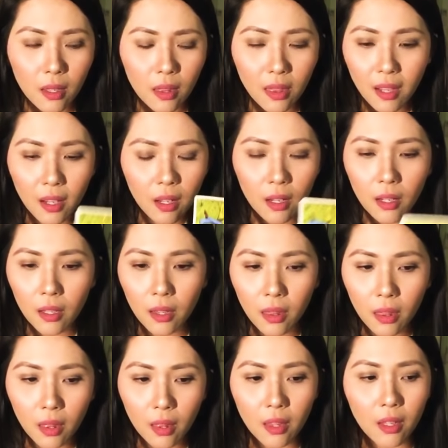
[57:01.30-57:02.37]
think
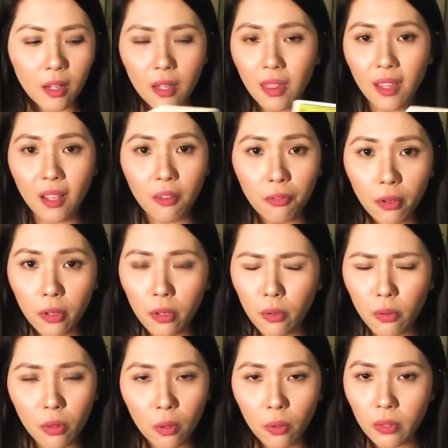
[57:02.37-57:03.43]
for
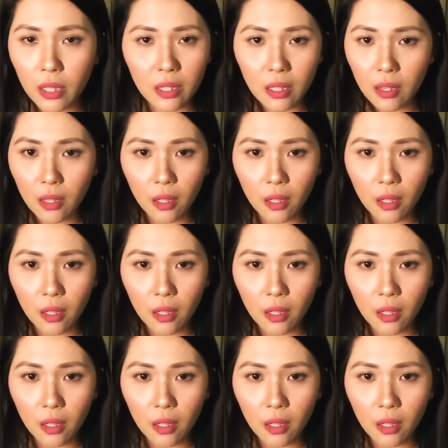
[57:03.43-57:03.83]
you? No, they did